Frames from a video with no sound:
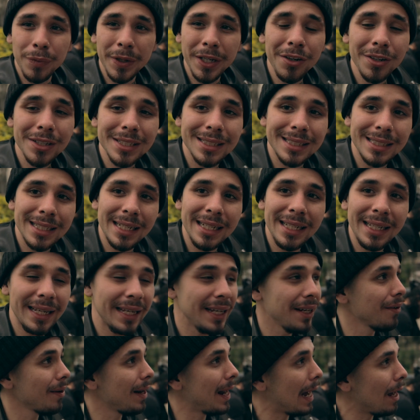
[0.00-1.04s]
we are sitting
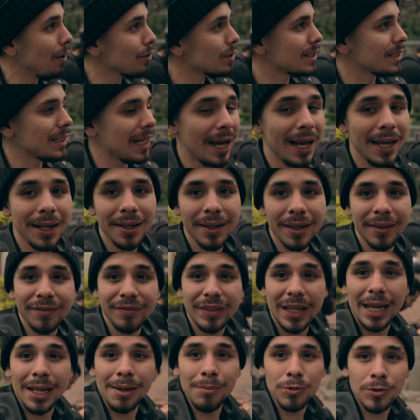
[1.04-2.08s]
here outside of
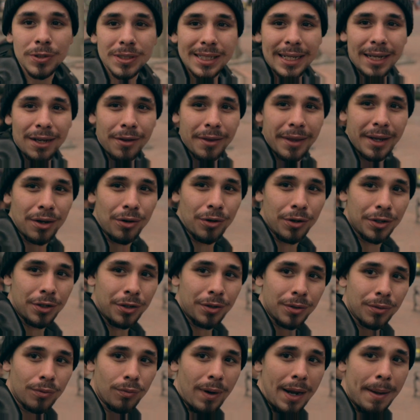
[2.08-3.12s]
El Museo de Oro,
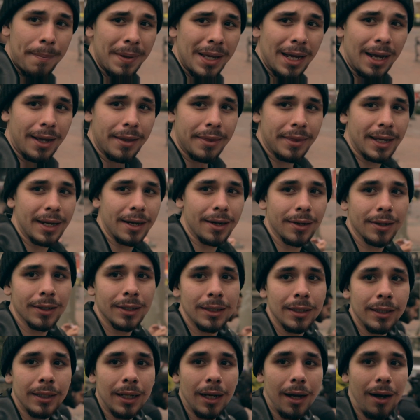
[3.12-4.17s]
right behind there.
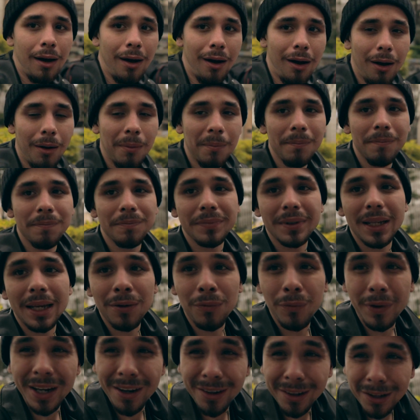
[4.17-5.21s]

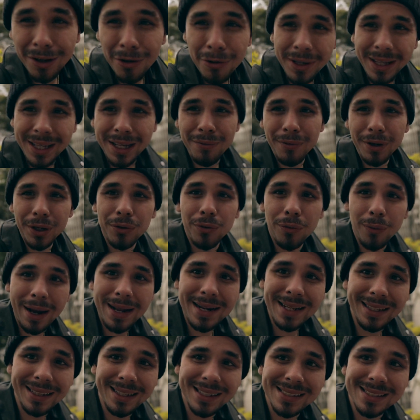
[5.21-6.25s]
And we are low-key
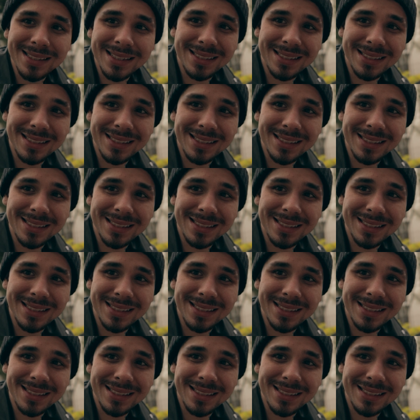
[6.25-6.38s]
regretting this